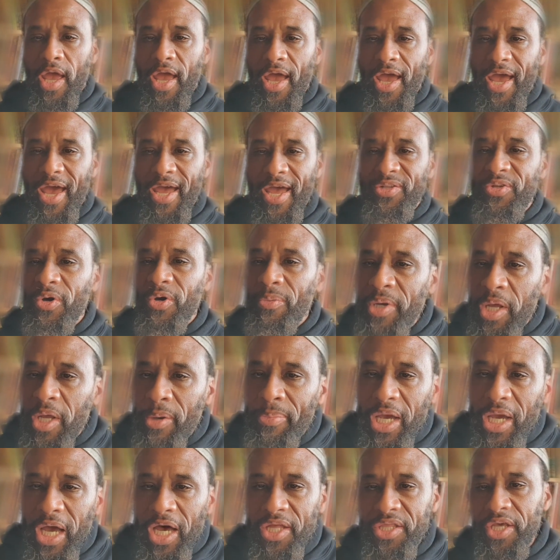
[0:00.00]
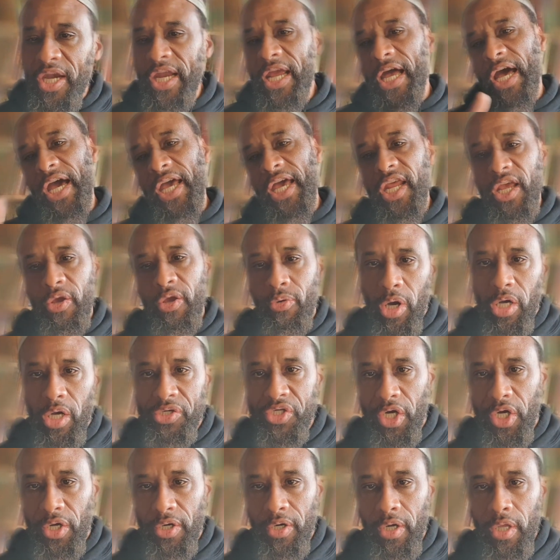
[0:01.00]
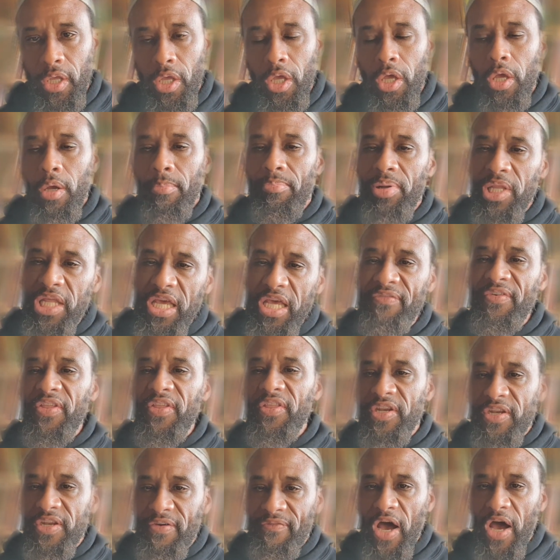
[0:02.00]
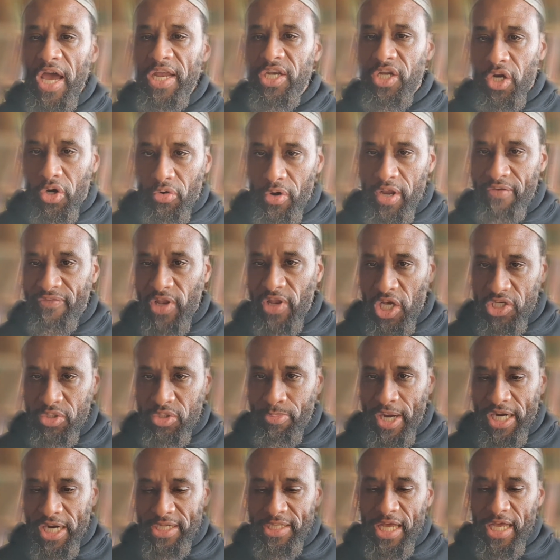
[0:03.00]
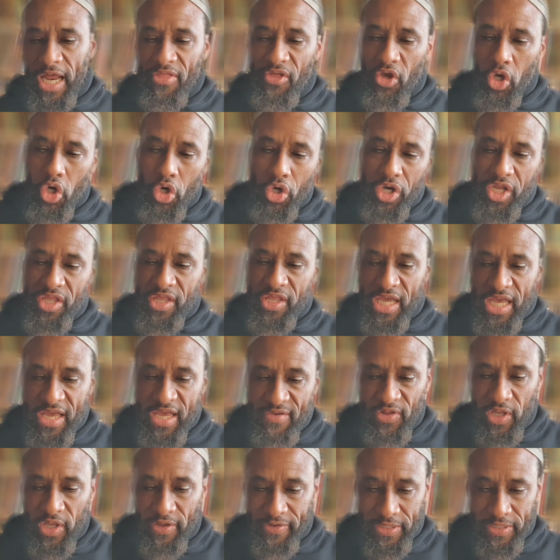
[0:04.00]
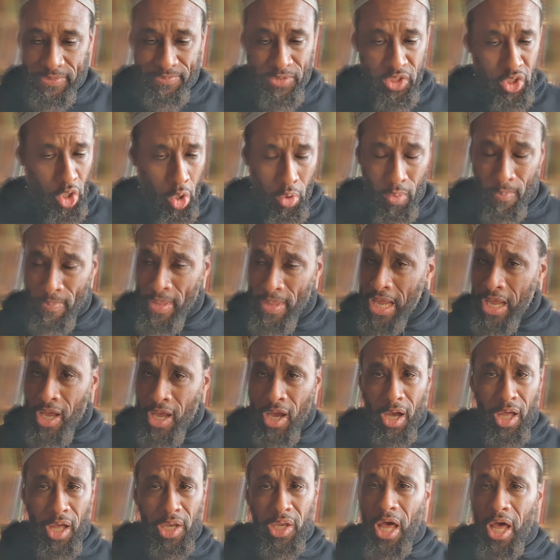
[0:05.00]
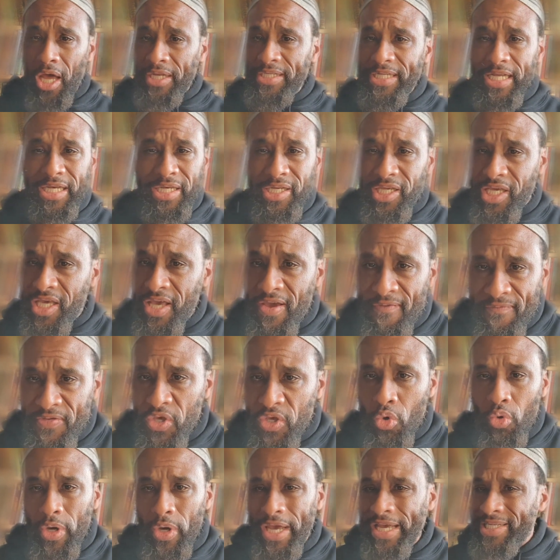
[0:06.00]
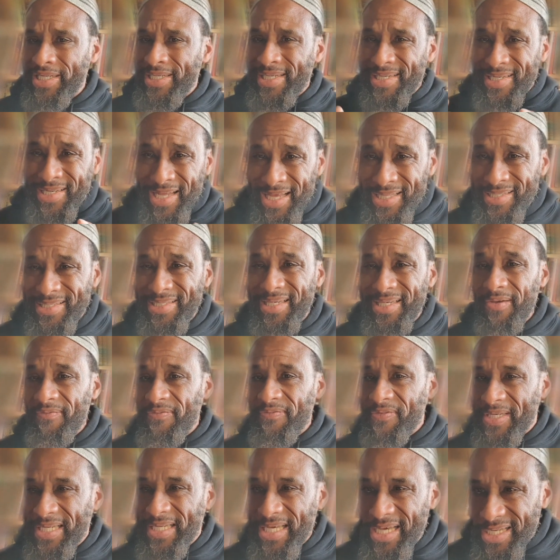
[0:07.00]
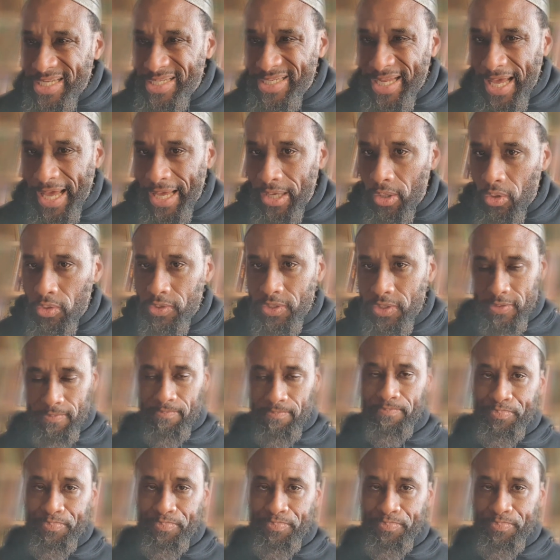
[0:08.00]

and tu'minu bi qadri khairihi wa Believe in the divine decree of Allah subhanahu wa ta'ala, the good and the evil of it. So Allah didn't give you extensive details